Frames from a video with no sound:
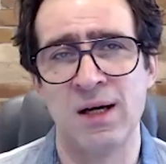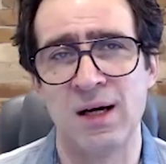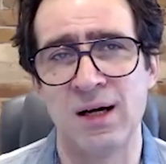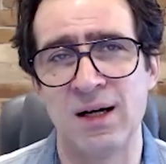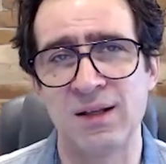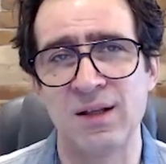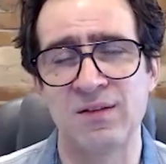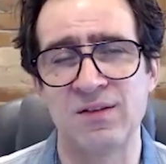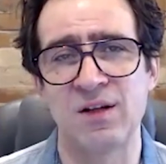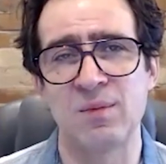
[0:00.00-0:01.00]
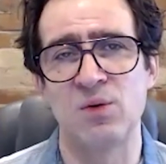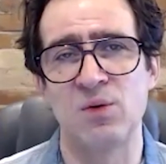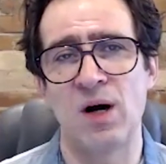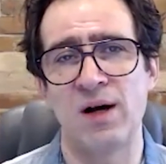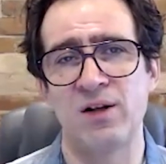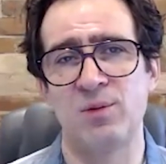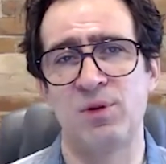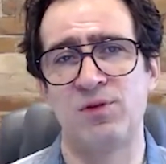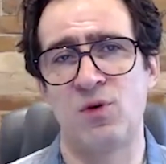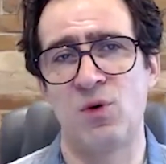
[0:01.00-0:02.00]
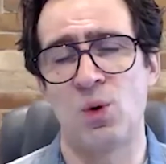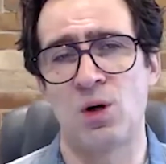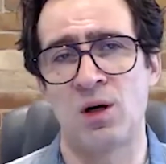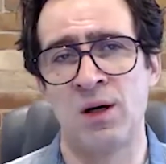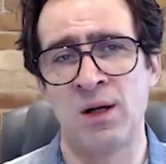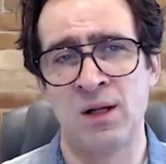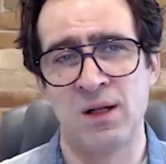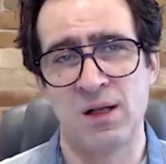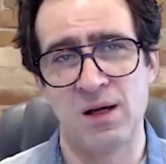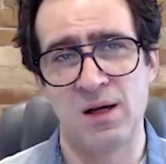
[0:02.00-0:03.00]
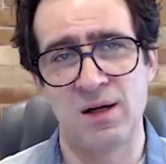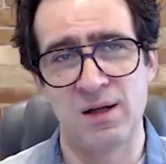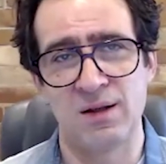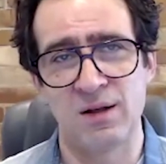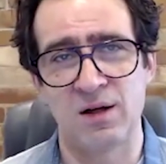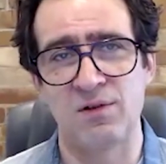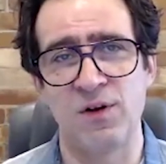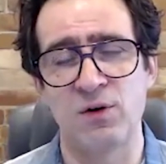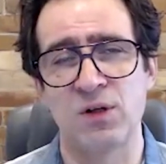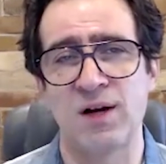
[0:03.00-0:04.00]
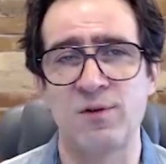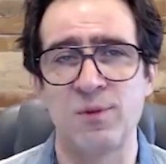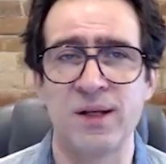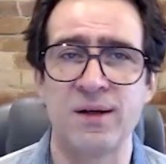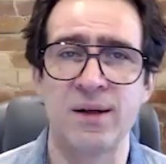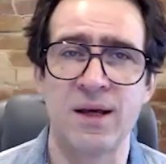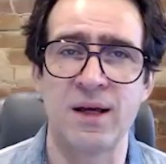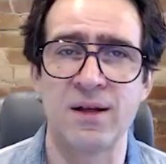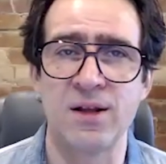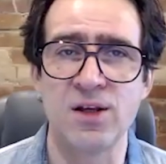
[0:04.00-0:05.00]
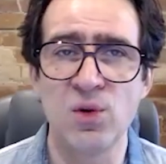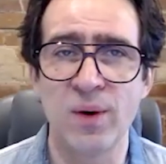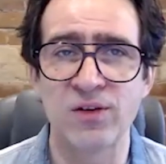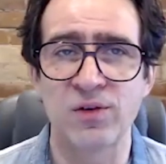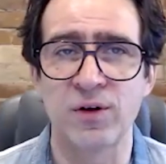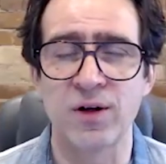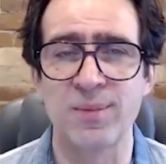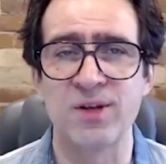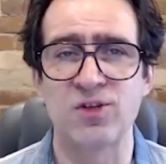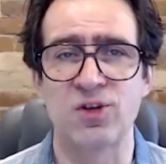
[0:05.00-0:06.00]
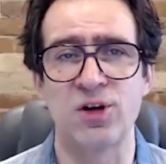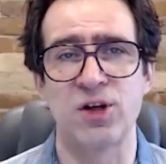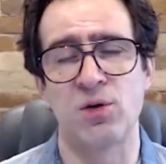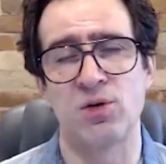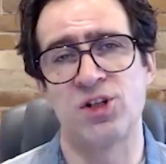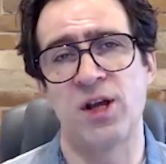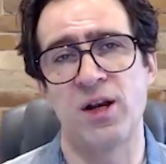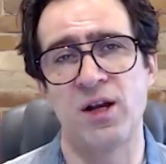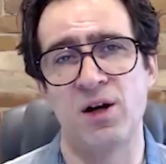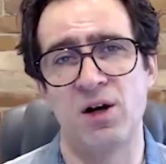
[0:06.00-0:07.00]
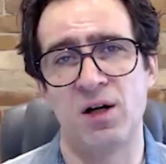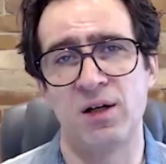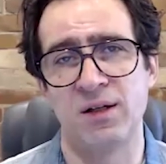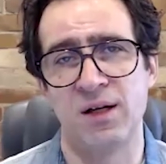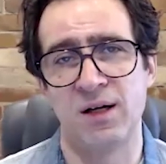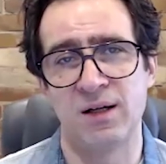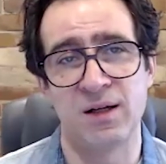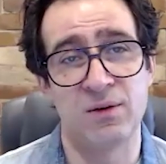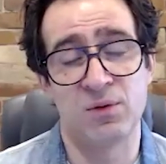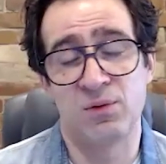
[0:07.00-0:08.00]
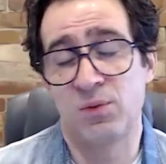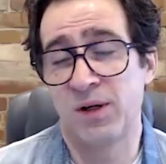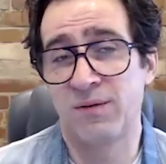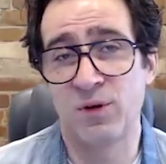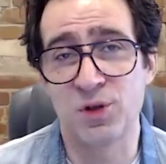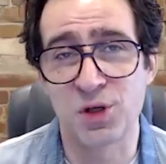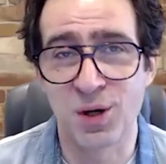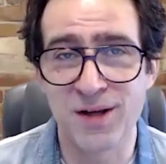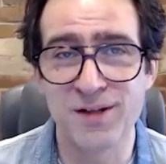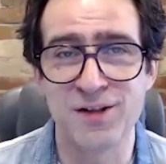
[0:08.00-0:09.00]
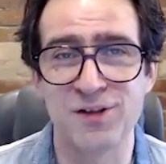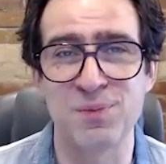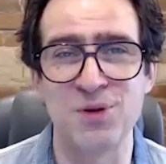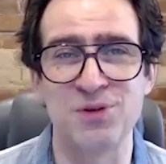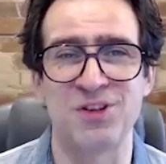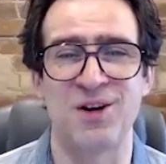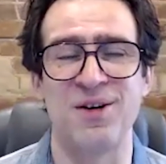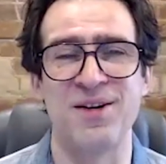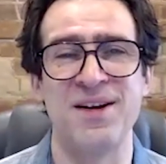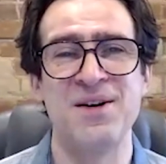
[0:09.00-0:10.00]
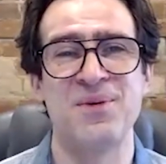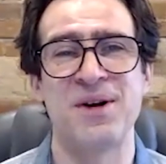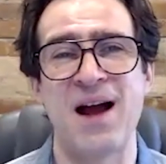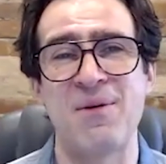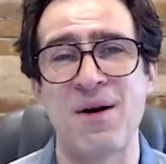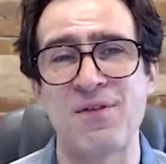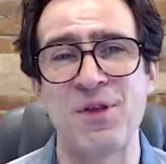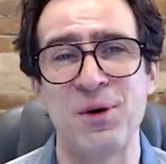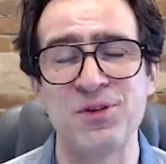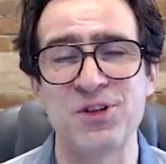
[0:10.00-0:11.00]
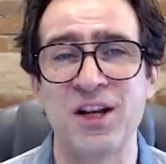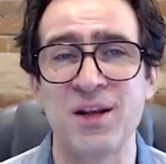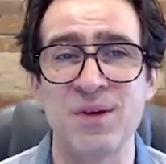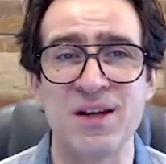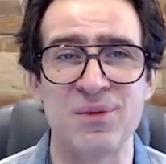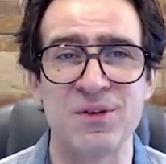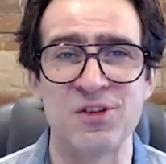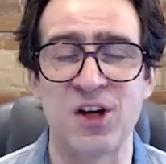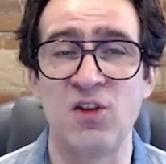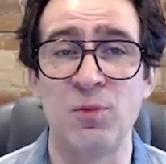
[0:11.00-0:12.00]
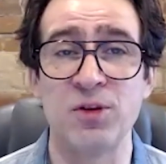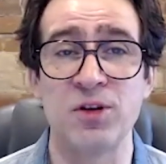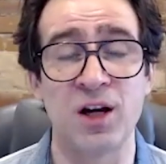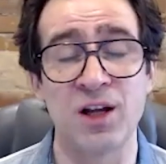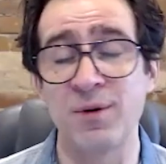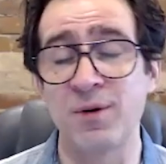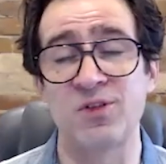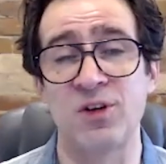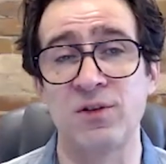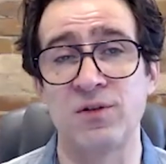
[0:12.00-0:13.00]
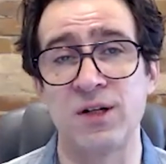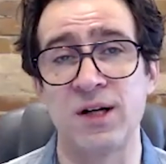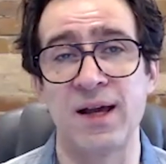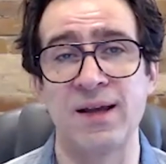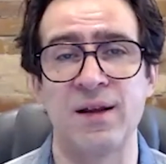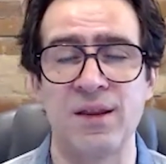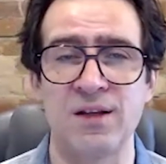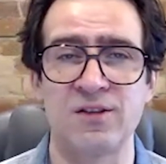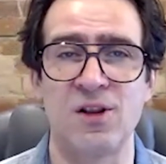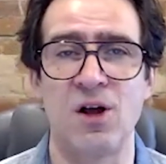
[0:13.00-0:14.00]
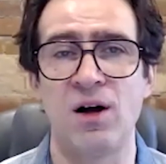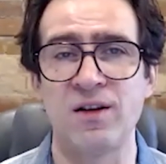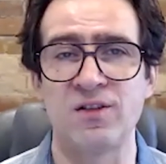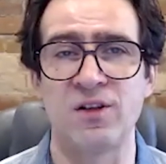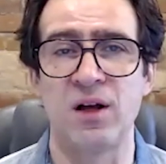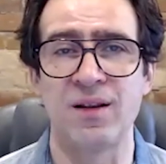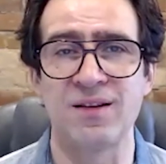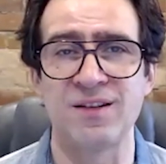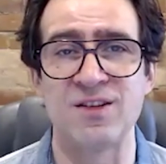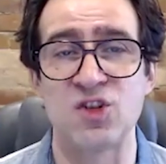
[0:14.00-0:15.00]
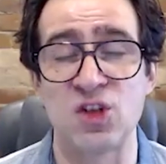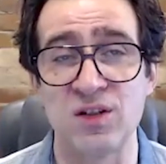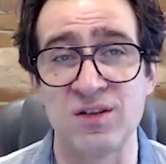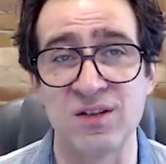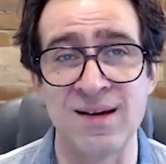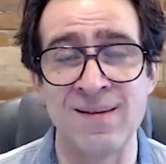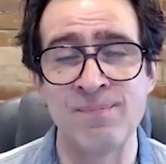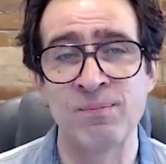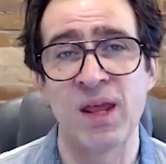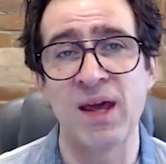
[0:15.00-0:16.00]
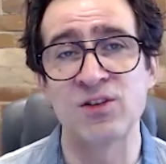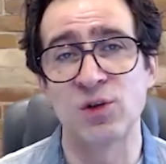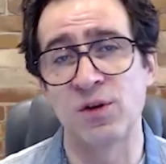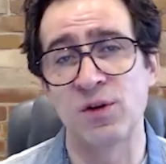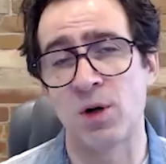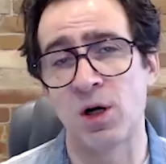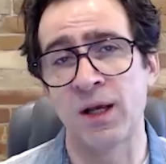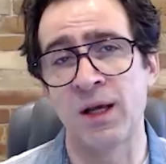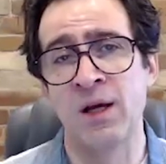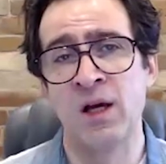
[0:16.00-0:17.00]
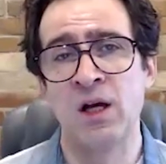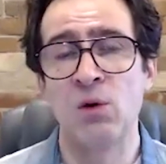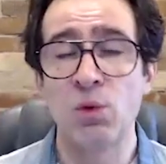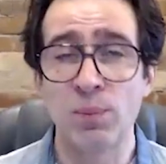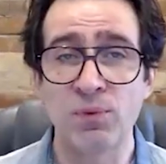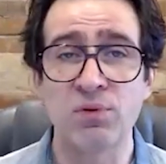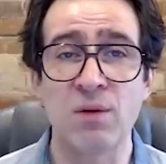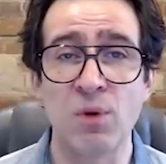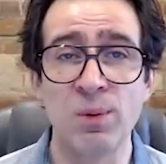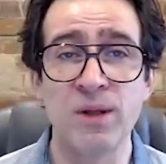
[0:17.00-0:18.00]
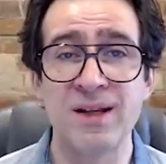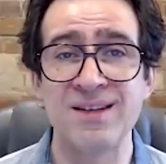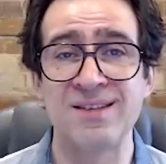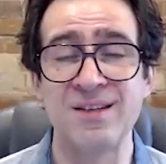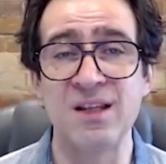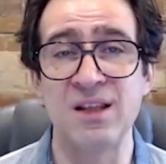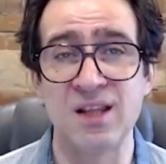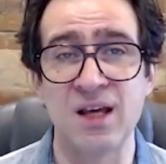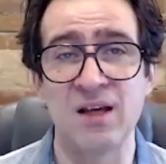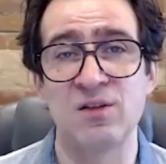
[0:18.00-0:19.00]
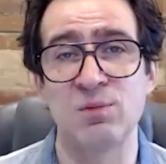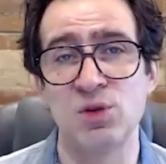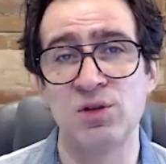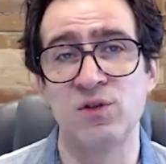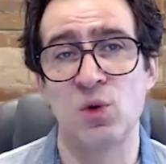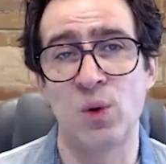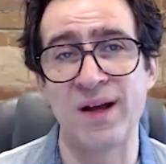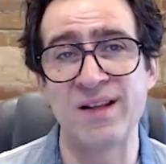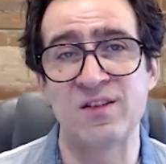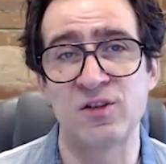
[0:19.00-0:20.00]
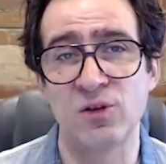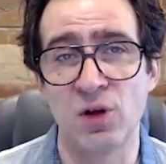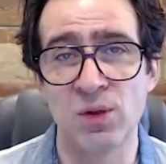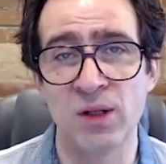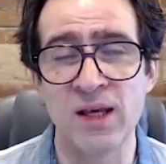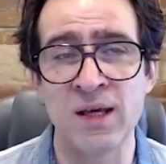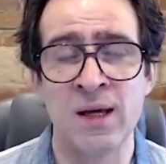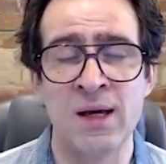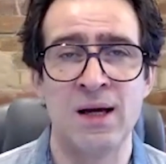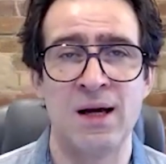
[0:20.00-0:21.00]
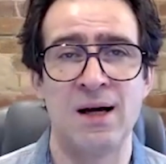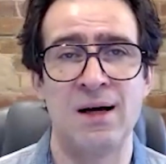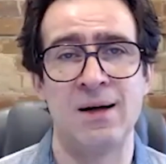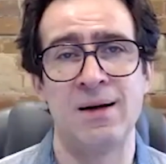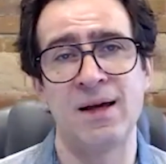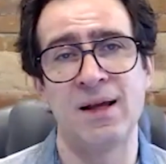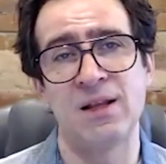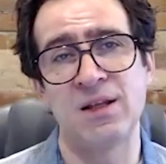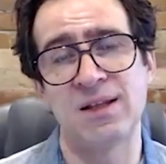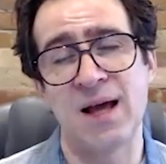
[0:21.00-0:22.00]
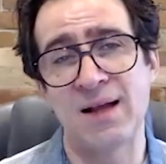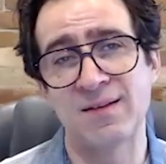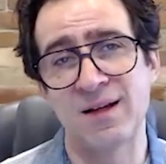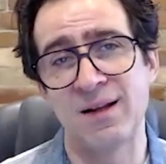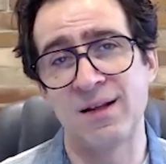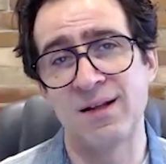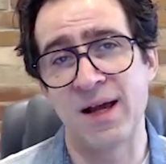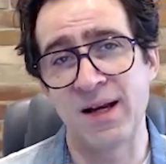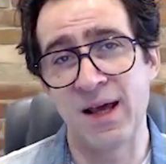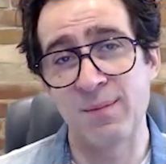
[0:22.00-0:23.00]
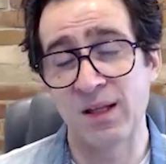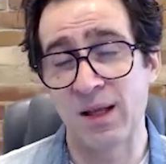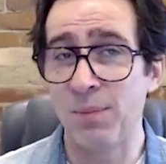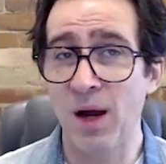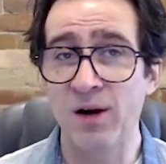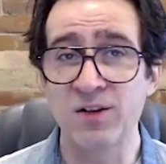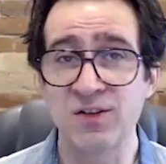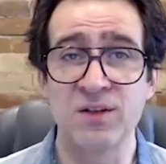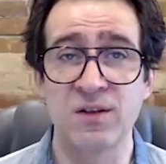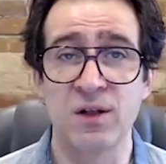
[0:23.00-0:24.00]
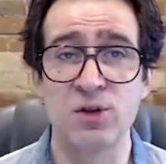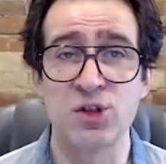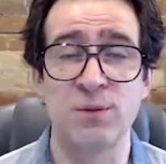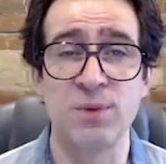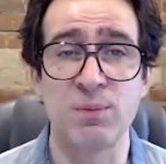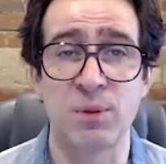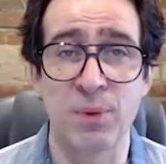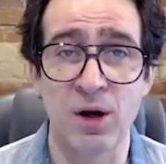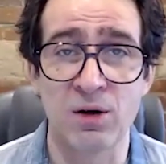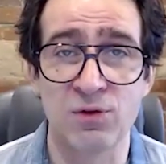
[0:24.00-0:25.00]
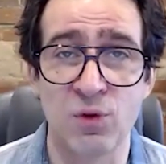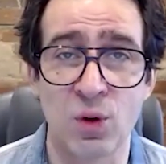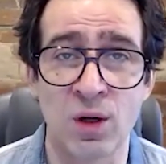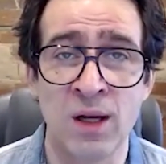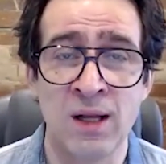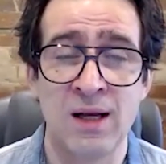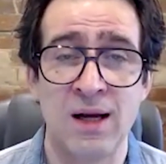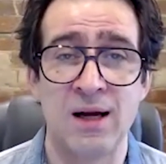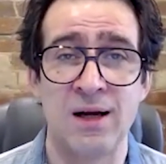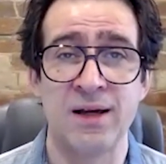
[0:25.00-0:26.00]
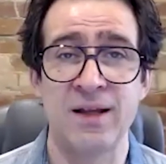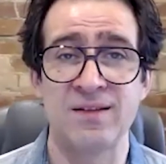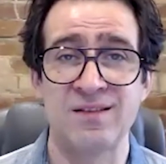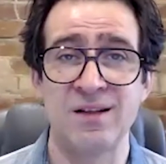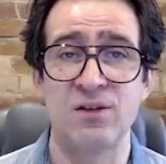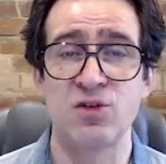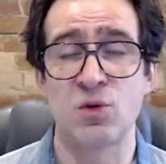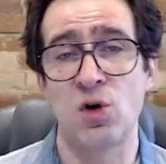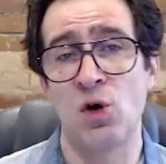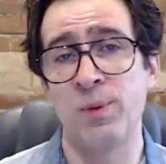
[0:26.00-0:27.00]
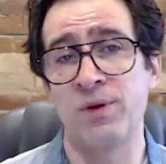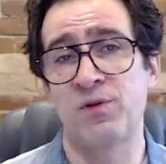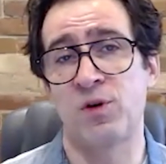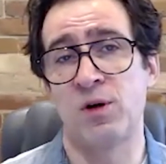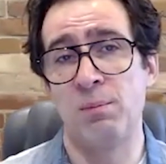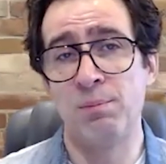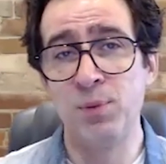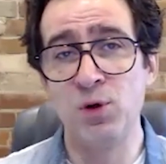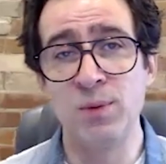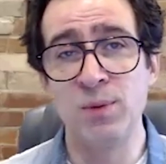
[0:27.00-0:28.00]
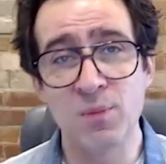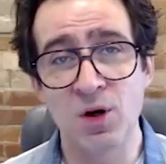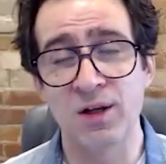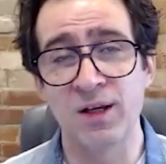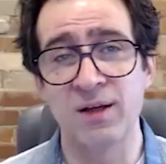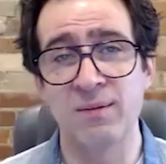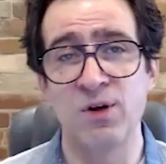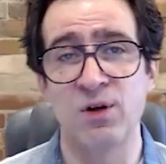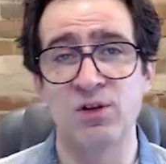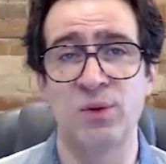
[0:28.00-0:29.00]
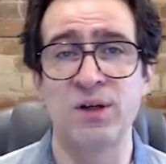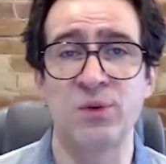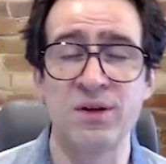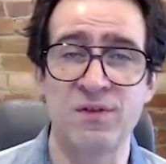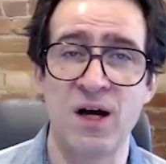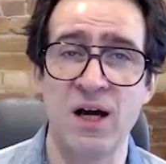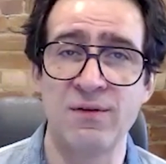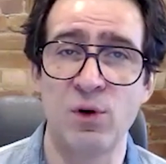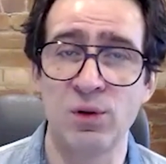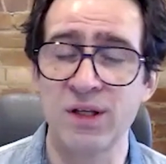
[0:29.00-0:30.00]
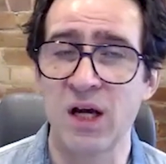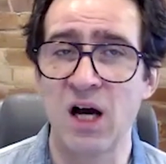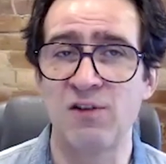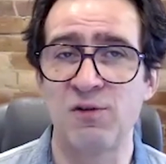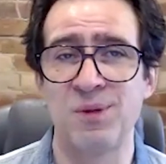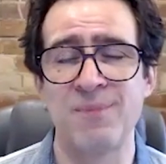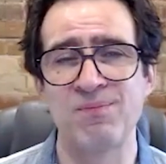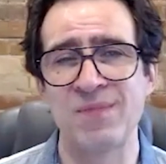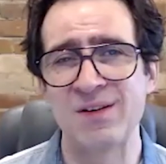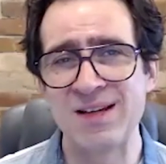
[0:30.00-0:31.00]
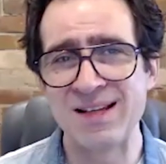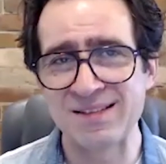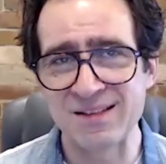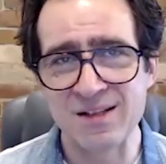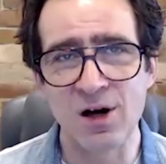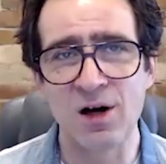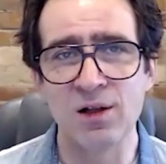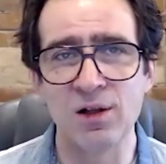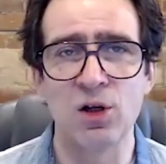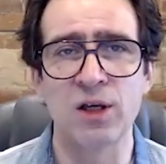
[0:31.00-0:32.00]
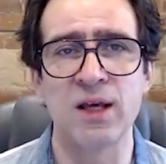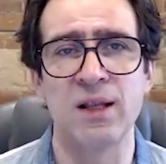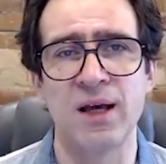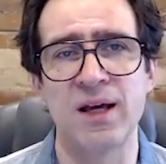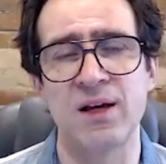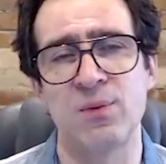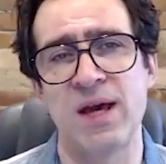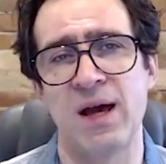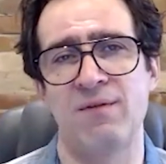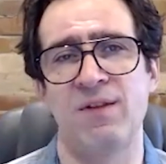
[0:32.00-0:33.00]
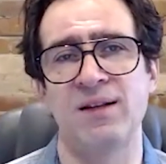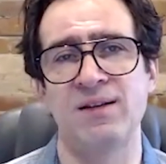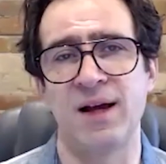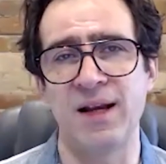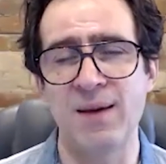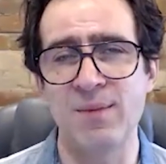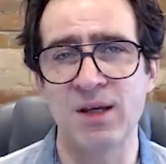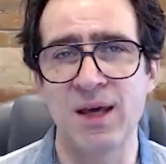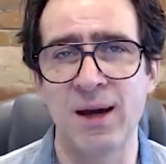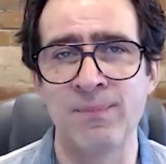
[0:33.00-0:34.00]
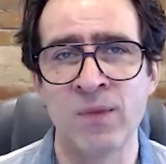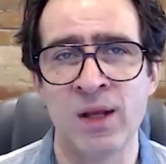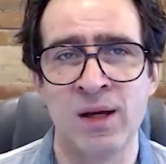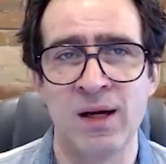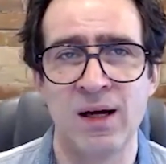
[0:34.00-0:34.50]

I think it's going to be a while before our federal government and the U.S. federal government start negotiating on whatever their trade disputes are and however those are going to be resolved. But they're not going to be resolved overnight. And I think as long as a lot of this uncertainty hangs over the market, we're probably going to see things move quite slowly. And I think that's kind of the dynamic that buyers and sellers should be prepared for. Again, sellers were hoping for a booming market, in 2025, holding off, but it's not looking like we have that dynamic yet.